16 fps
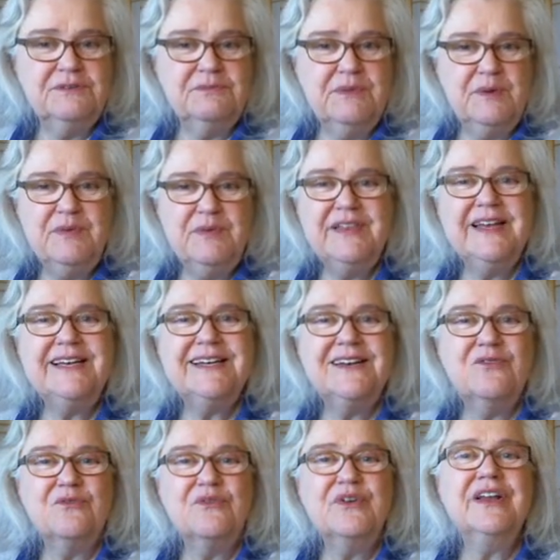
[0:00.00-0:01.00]
Maybe they
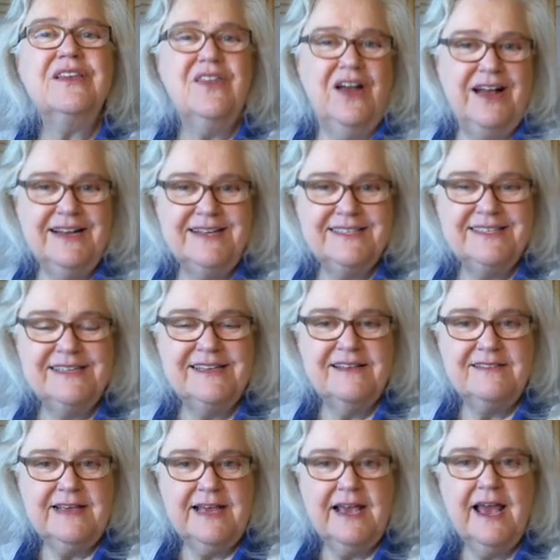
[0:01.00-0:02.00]
didn't realize that
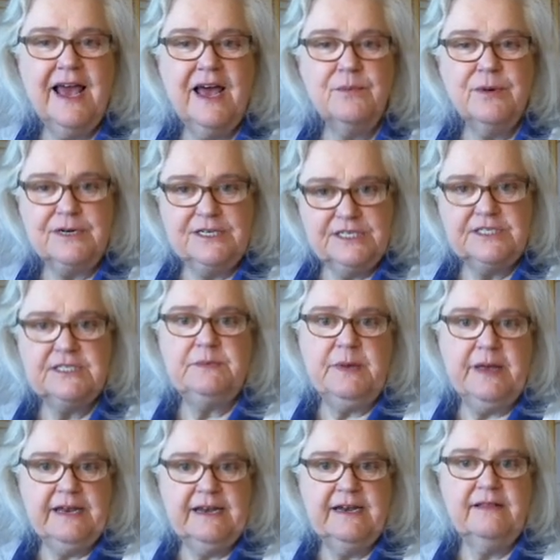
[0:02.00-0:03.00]
they had
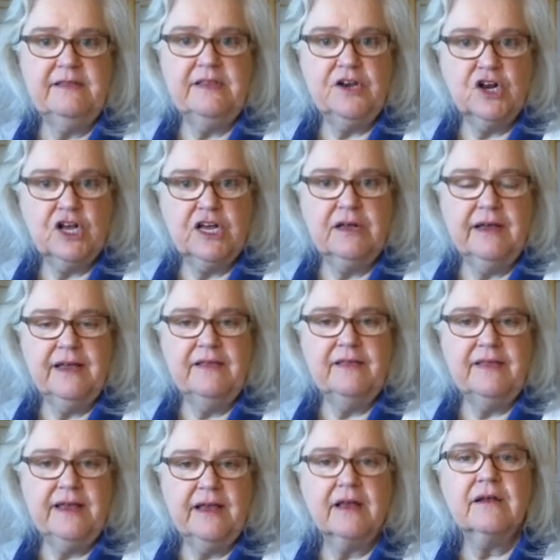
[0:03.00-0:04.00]
participated in
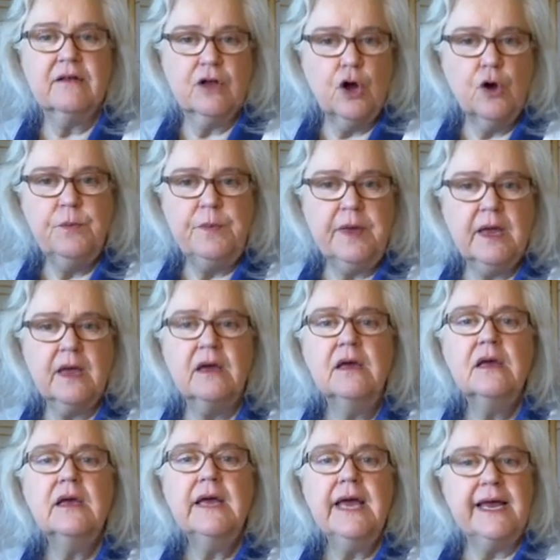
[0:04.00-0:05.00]
that coping
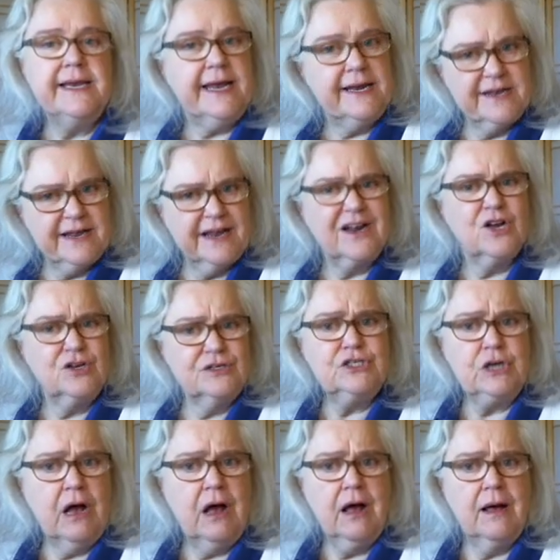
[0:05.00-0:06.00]
and had done a good
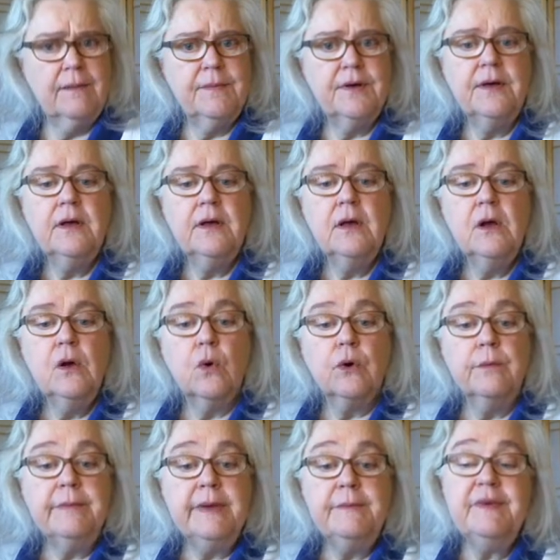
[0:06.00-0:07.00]
job. Or
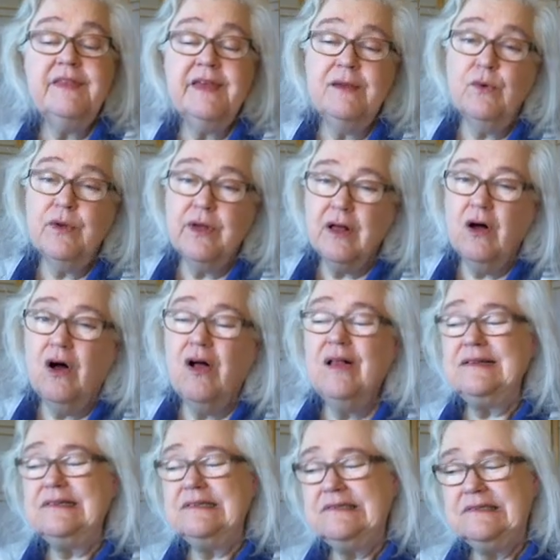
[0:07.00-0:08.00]
maybe they
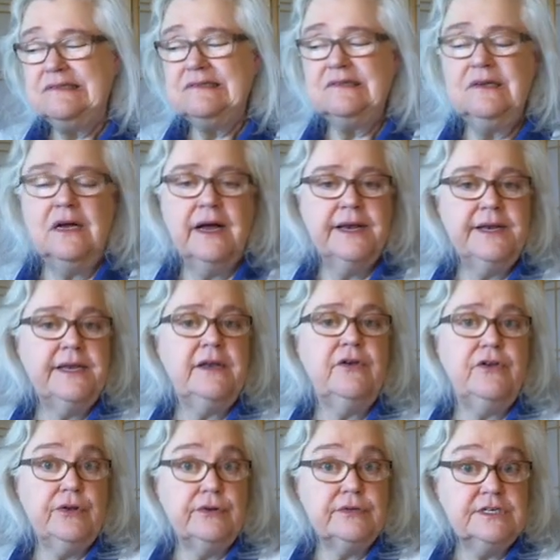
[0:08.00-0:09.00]
recall, I didn't
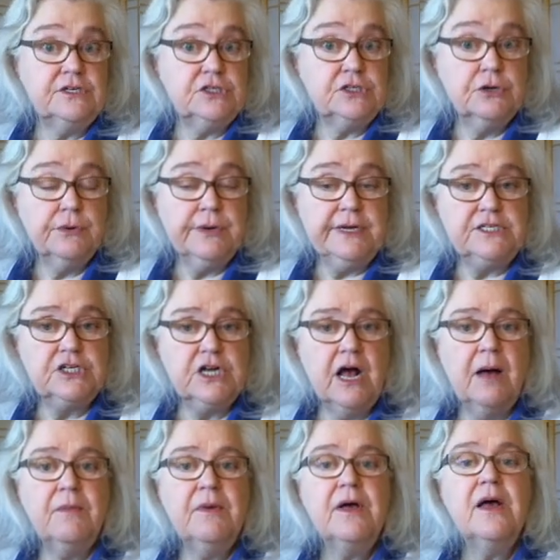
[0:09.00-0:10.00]
do such a great
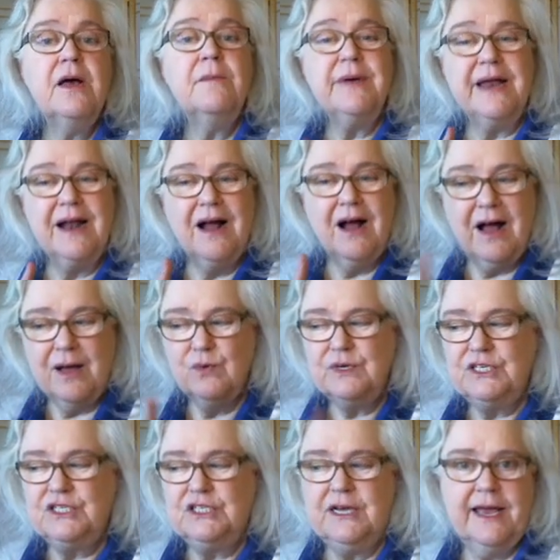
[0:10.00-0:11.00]
job, but I
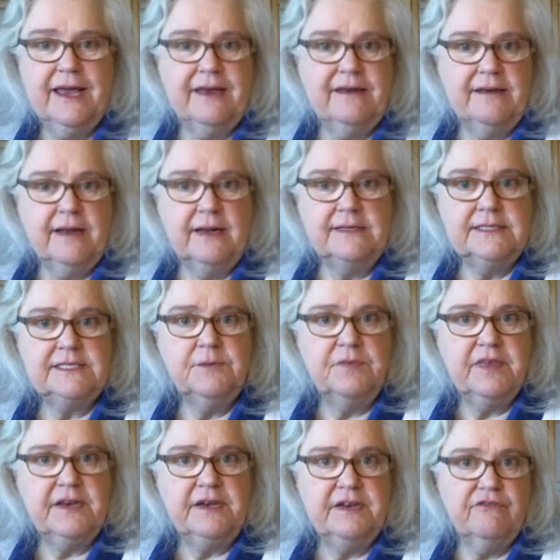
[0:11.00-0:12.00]
wish I had done
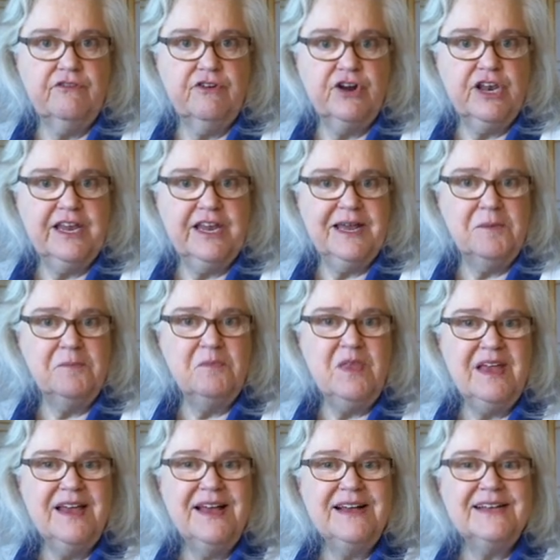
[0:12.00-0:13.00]
something differently.
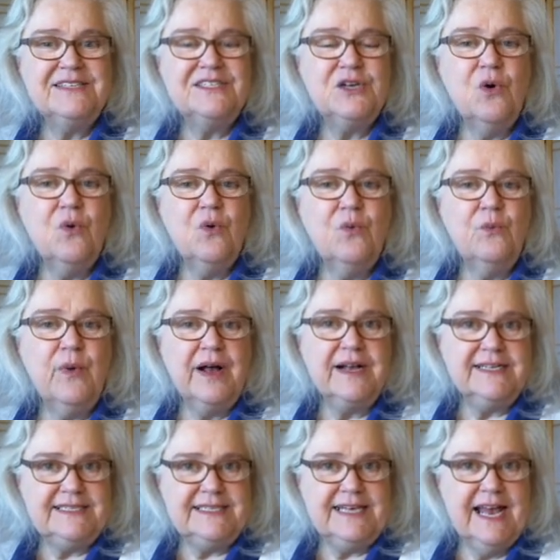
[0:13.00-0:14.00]
So by
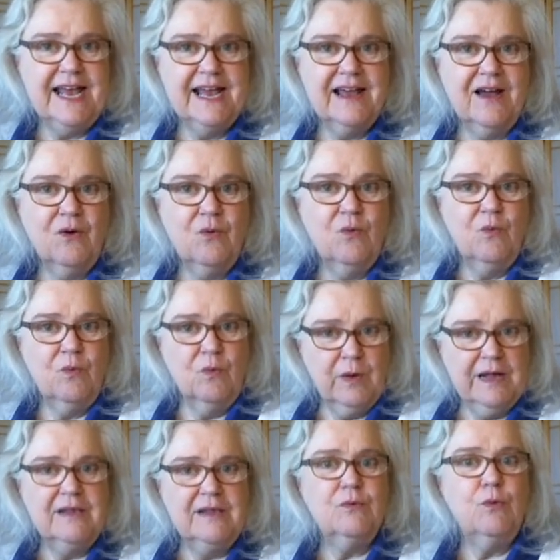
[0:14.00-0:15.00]
saying,
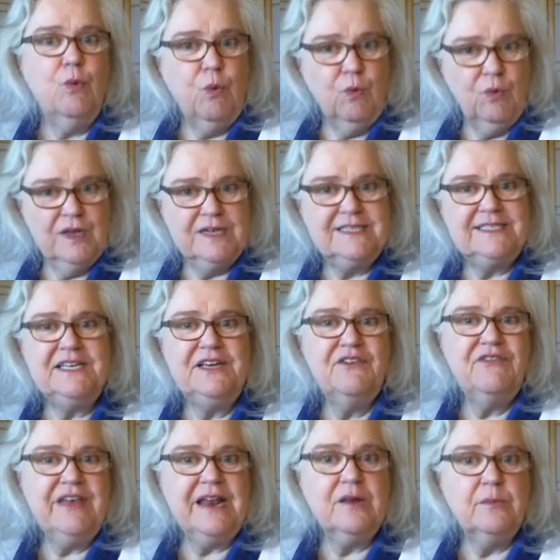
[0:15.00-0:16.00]
well, let's see if
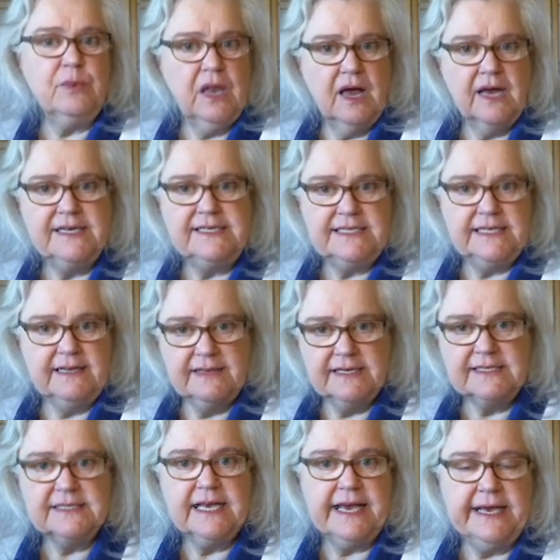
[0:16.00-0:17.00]
that applies in
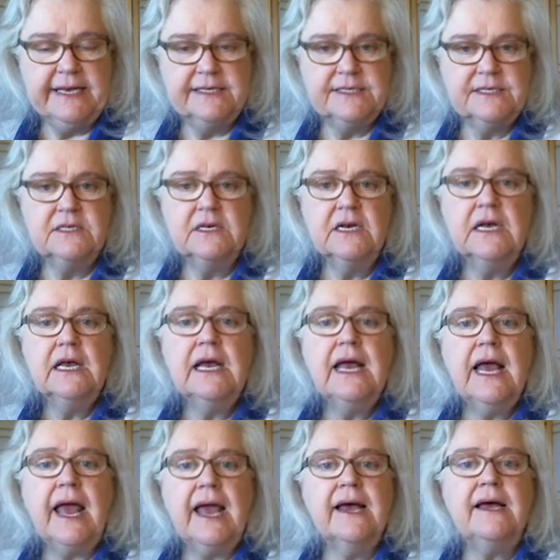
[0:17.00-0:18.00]
this case.
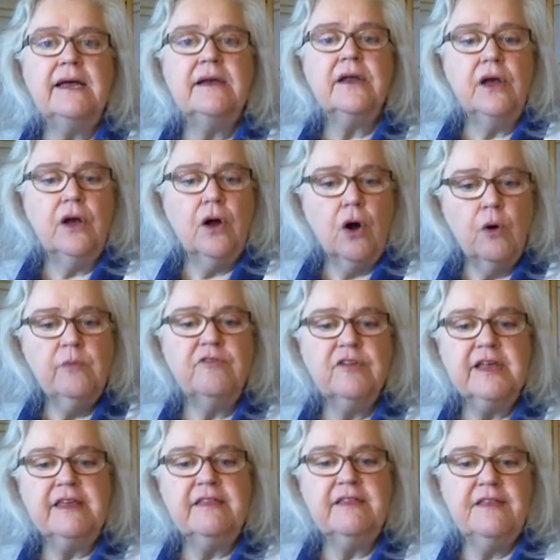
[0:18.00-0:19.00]
And
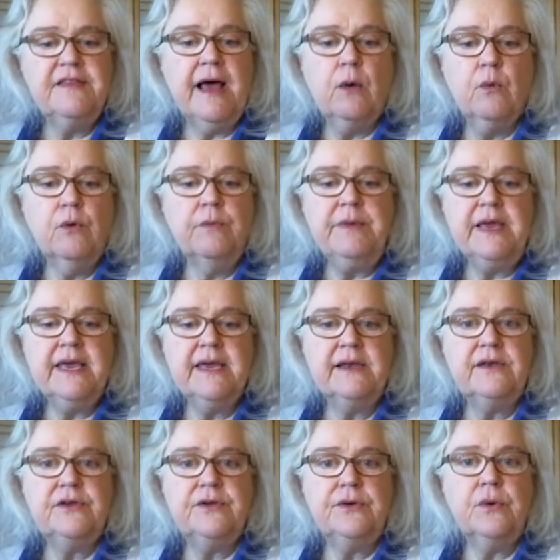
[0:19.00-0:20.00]
hopefully then that will begin
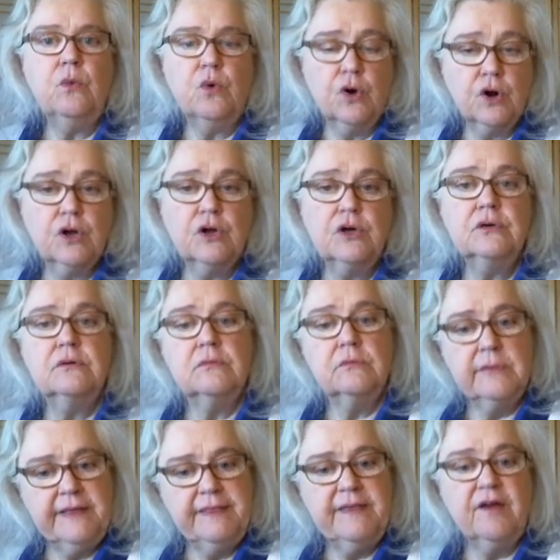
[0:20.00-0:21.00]
to work
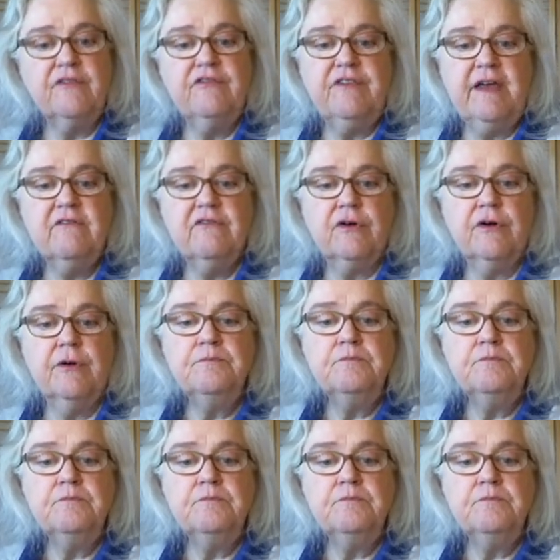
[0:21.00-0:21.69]
in their favor.